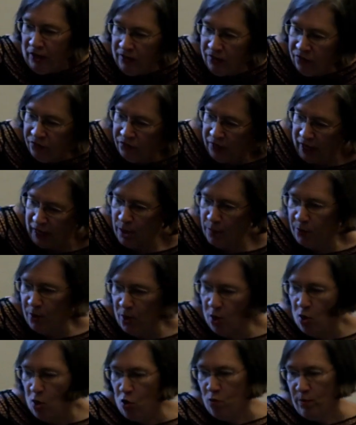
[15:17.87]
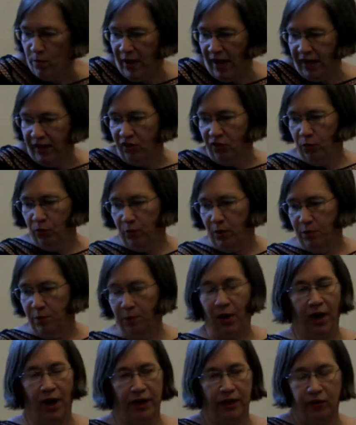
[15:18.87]
Set up a home management
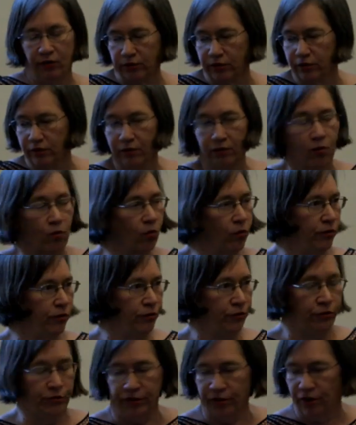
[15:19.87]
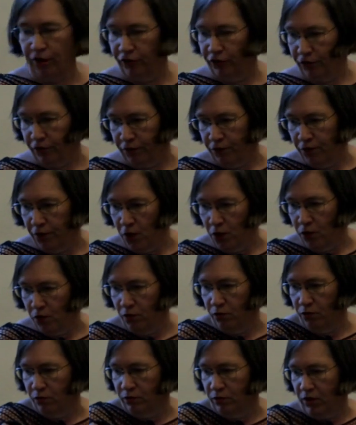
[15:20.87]
binder or do it on your
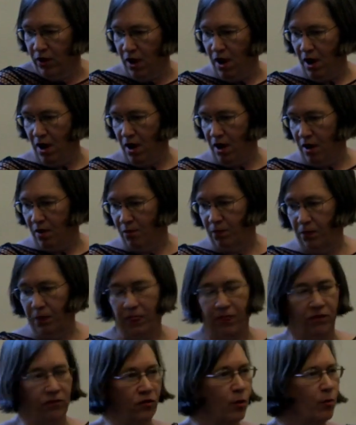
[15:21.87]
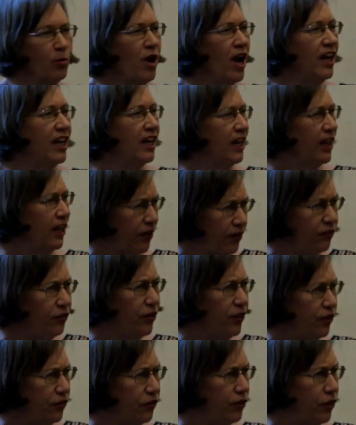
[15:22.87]
phone, some kind of
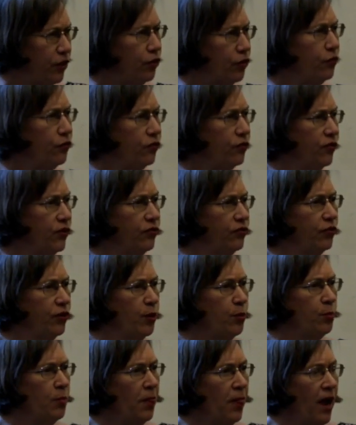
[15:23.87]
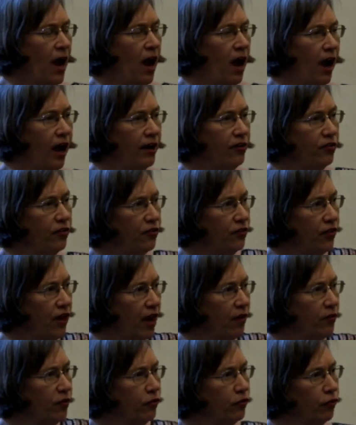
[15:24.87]
easy-to-use system. I just
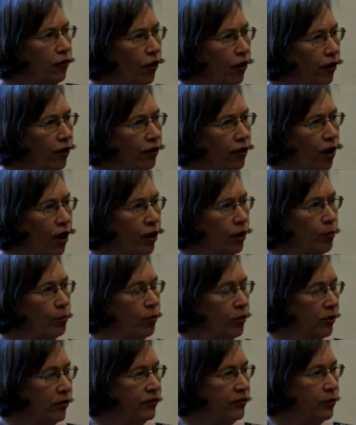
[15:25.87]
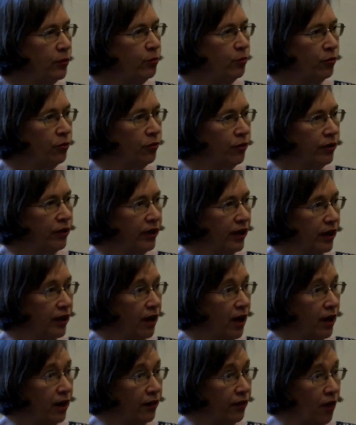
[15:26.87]
have a chart on a bulletin board in
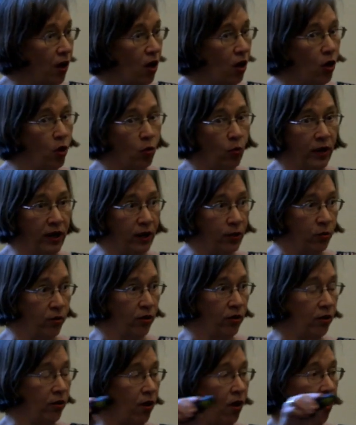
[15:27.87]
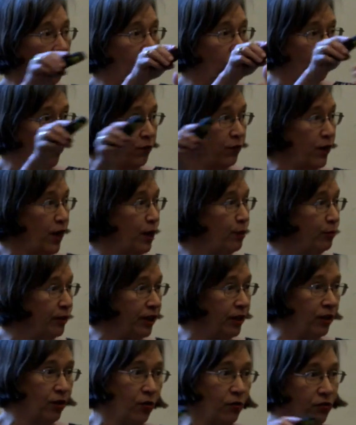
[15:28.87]
kind of the hallway where all the
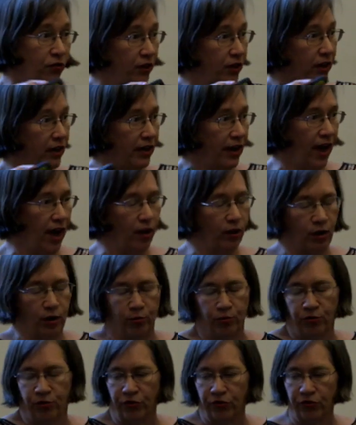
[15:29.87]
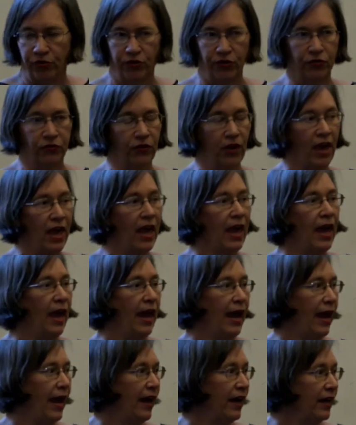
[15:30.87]
family goes in and out and merges.
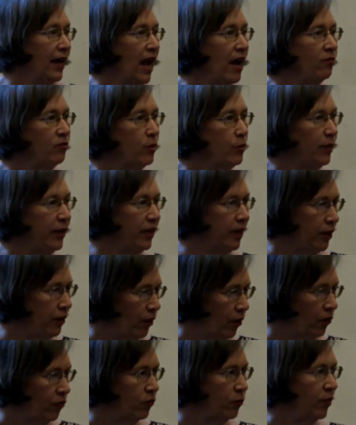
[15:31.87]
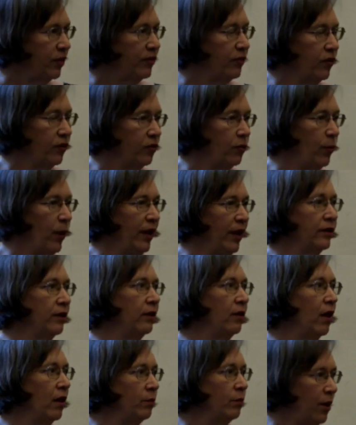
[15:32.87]
And everybody knows what's
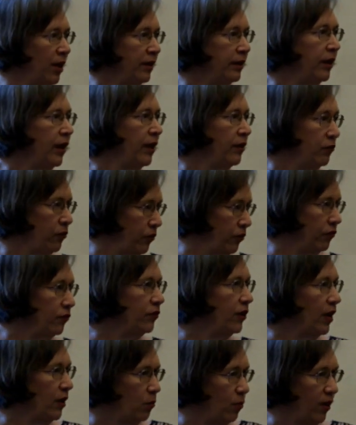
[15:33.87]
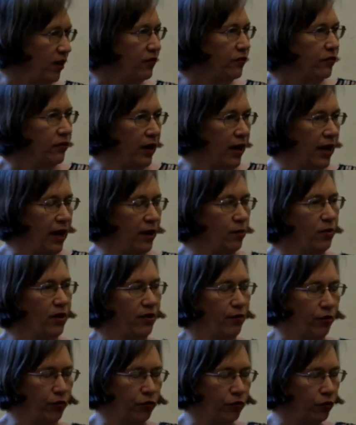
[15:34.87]
expected on Monday, Tuesday, Wednesday. We
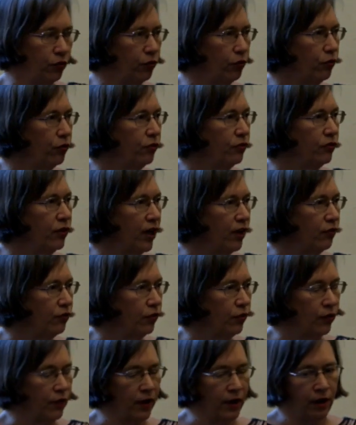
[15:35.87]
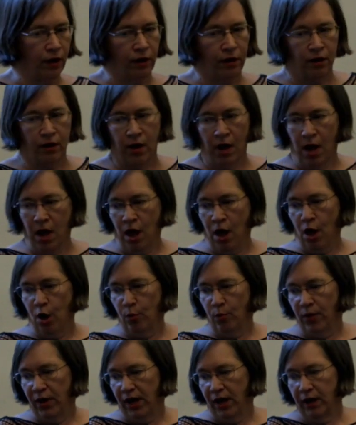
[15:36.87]
have our school schedule there.
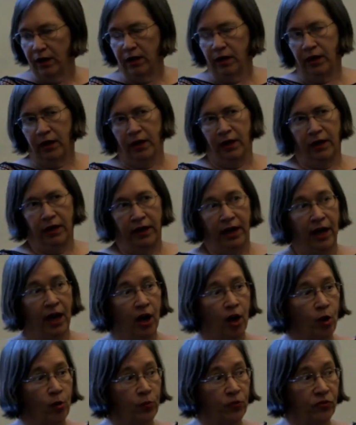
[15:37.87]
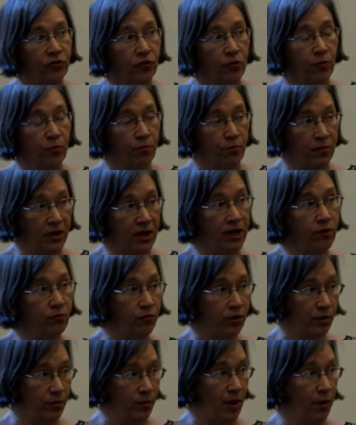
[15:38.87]
But it helps me
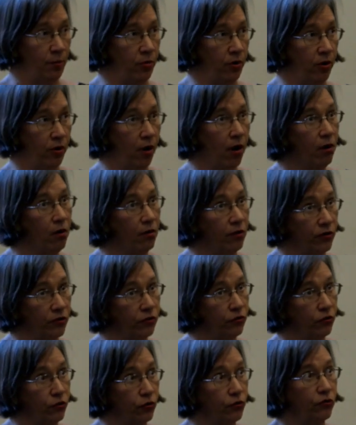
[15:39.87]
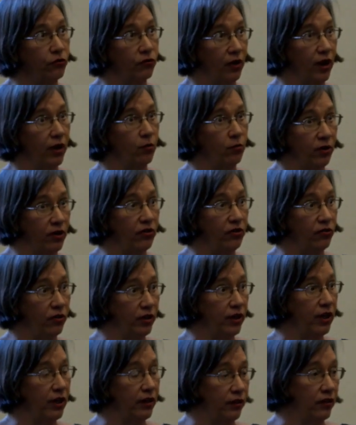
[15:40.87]
remember, oh, it's Tuesday, we
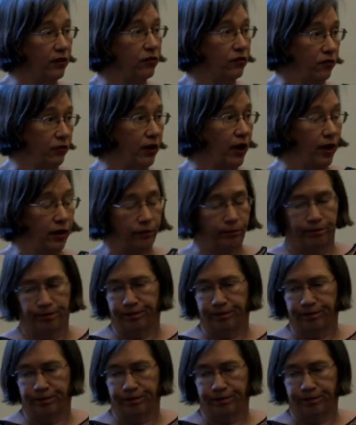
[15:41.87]
should get this done.